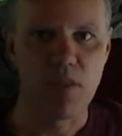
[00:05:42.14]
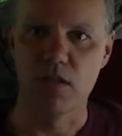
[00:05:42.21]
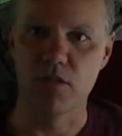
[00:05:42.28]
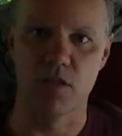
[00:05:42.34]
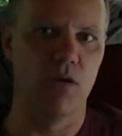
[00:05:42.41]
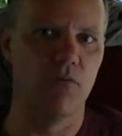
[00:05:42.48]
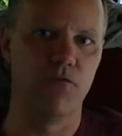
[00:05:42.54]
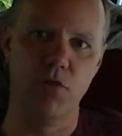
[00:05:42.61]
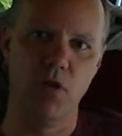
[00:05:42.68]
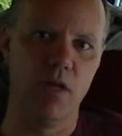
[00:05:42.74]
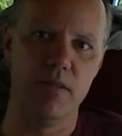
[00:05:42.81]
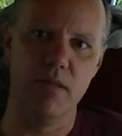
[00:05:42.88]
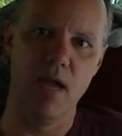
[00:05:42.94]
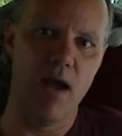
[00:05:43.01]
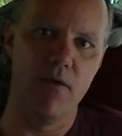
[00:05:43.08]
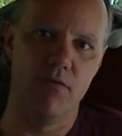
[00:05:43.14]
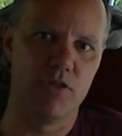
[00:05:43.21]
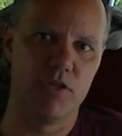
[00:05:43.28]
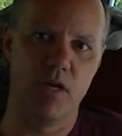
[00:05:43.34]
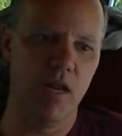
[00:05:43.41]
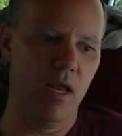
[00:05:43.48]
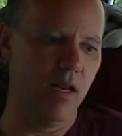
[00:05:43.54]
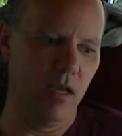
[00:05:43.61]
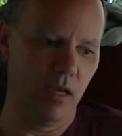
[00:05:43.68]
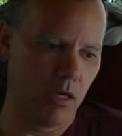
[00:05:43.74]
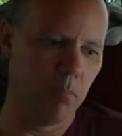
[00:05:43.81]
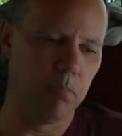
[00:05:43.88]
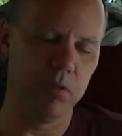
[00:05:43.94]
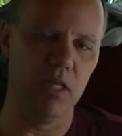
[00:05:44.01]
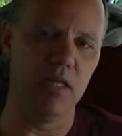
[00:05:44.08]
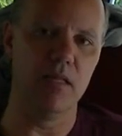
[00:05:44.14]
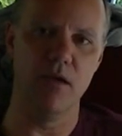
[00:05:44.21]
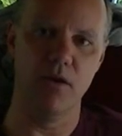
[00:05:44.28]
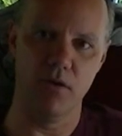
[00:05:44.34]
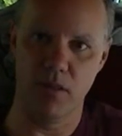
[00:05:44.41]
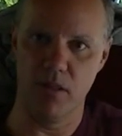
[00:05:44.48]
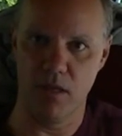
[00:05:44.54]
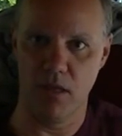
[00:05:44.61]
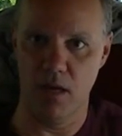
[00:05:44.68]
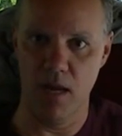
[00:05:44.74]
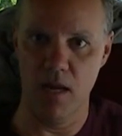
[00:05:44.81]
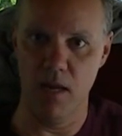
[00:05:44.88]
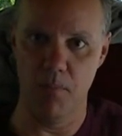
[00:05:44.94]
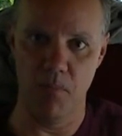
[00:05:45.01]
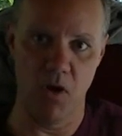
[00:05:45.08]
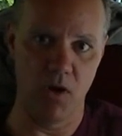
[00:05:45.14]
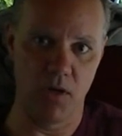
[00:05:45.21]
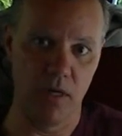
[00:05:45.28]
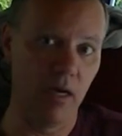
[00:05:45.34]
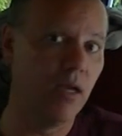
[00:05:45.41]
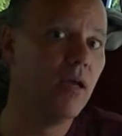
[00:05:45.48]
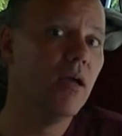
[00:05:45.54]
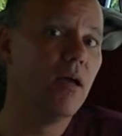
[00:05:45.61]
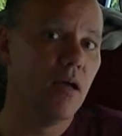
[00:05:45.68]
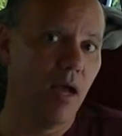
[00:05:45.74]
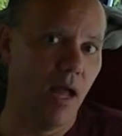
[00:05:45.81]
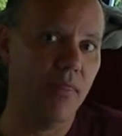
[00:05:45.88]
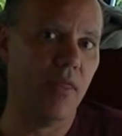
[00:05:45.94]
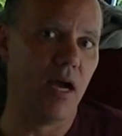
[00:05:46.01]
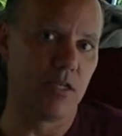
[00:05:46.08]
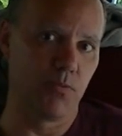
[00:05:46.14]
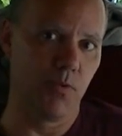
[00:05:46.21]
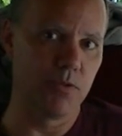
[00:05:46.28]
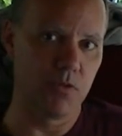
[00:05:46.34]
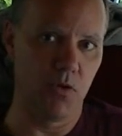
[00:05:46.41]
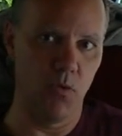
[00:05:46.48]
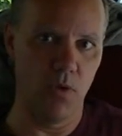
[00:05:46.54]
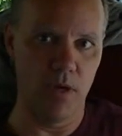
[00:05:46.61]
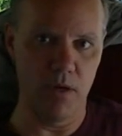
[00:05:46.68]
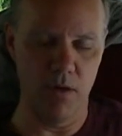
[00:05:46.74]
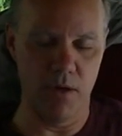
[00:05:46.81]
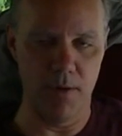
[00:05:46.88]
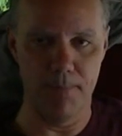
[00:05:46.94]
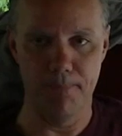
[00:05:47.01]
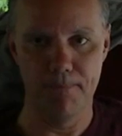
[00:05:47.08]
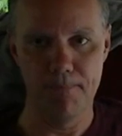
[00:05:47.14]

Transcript: it's going to flood the average Canadian completely out of the Canadian market. And that's what's going on.